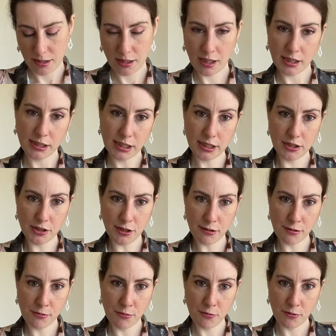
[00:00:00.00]
and let you
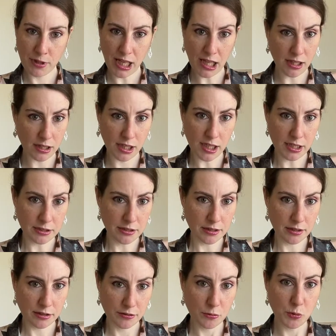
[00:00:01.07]
know at the end